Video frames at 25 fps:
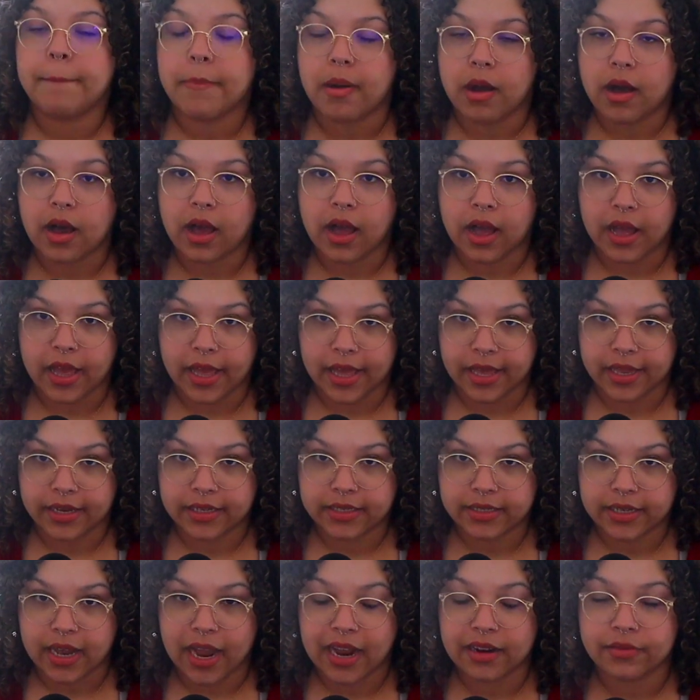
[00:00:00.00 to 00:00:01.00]

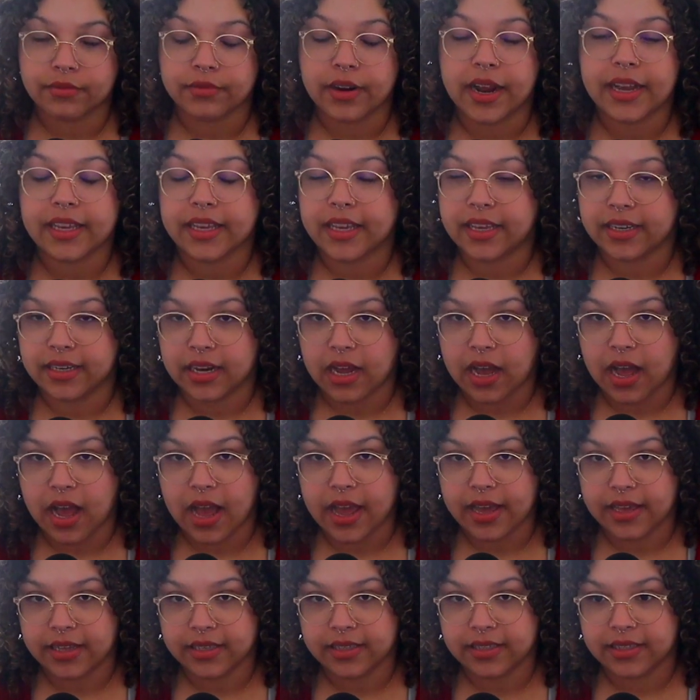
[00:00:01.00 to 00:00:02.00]
But I
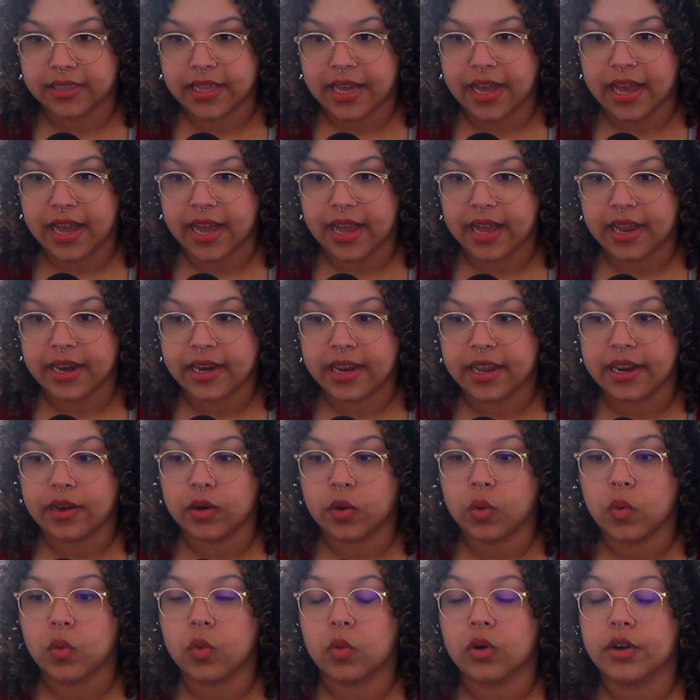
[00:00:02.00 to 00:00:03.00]
recognize that in
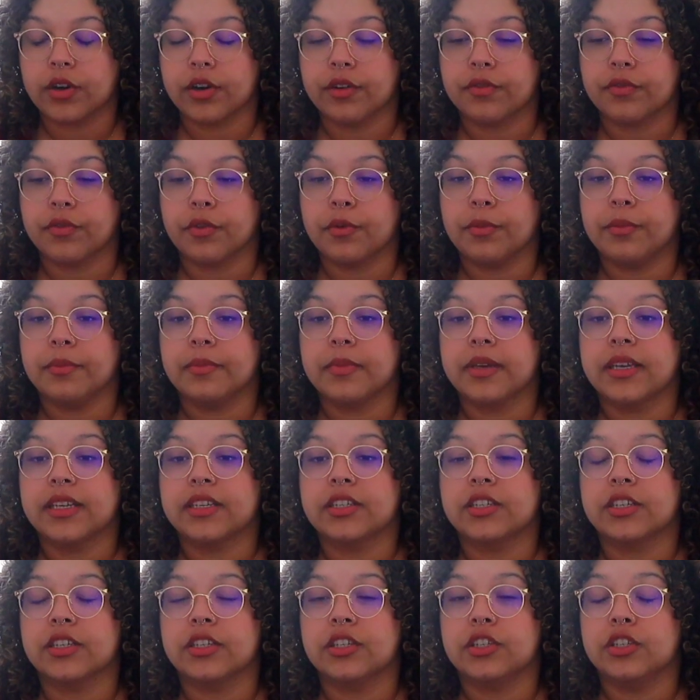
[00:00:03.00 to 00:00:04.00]
order for me
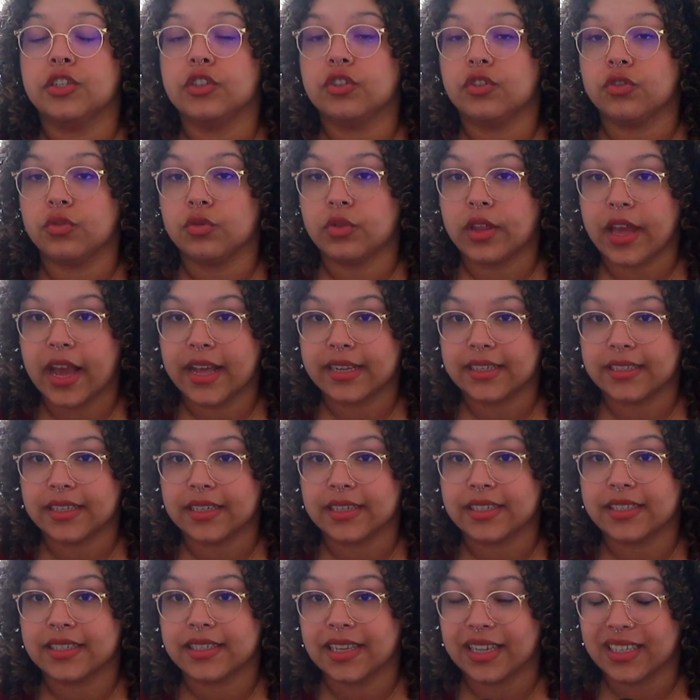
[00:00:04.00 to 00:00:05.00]
to do that
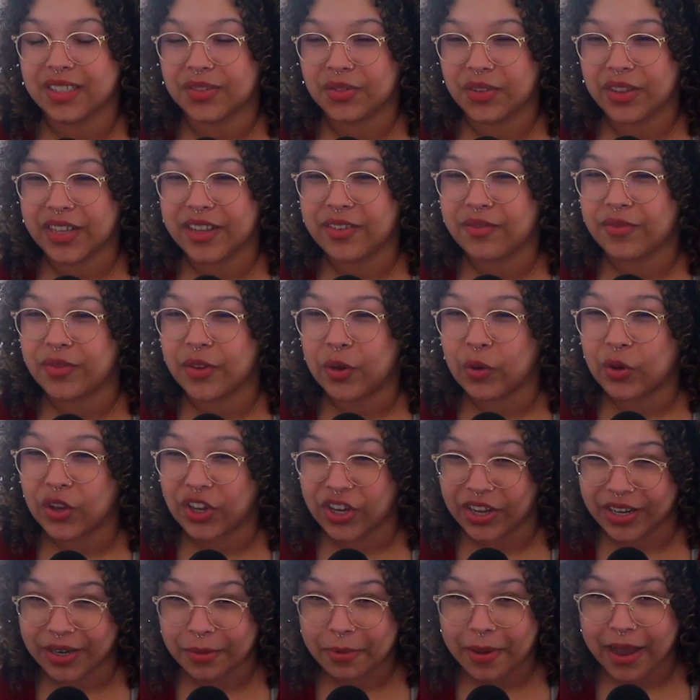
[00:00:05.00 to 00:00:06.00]
successfully and feel
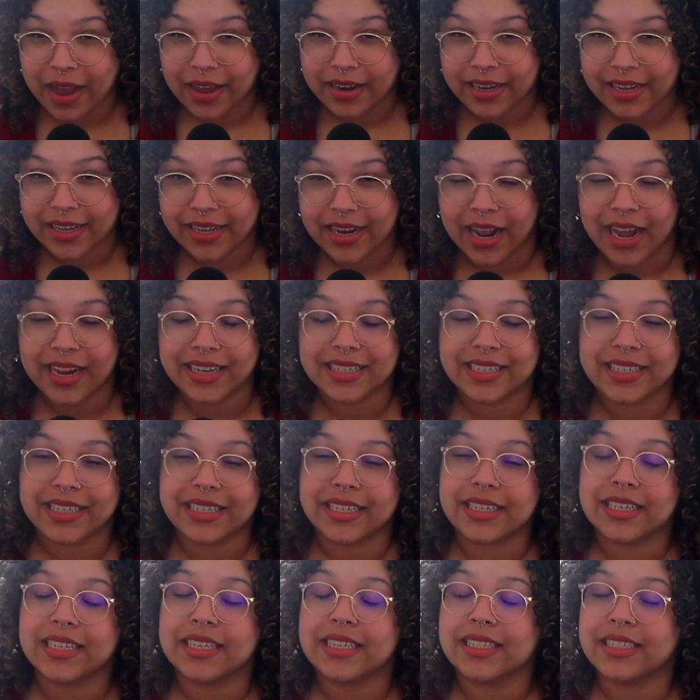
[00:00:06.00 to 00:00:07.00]
good about it, I
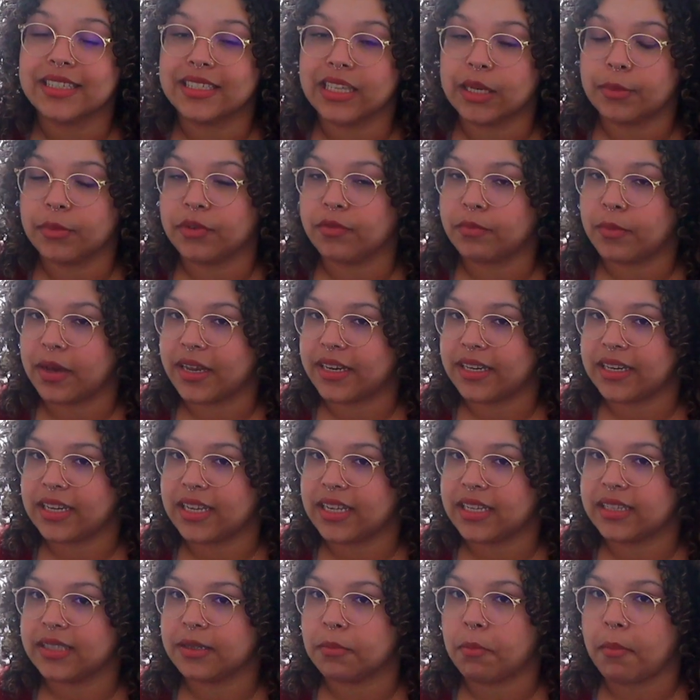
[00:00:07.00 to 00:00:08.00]
need some of my
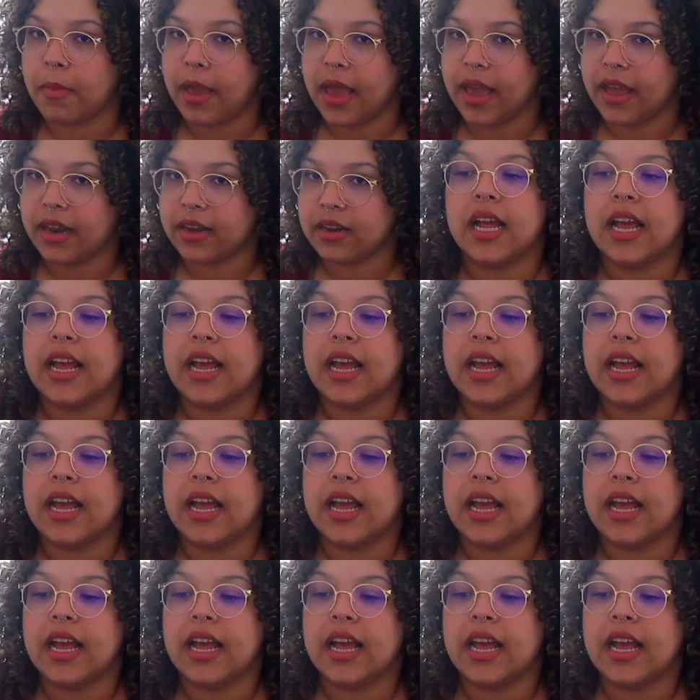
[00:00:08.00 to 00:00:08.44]
needs met.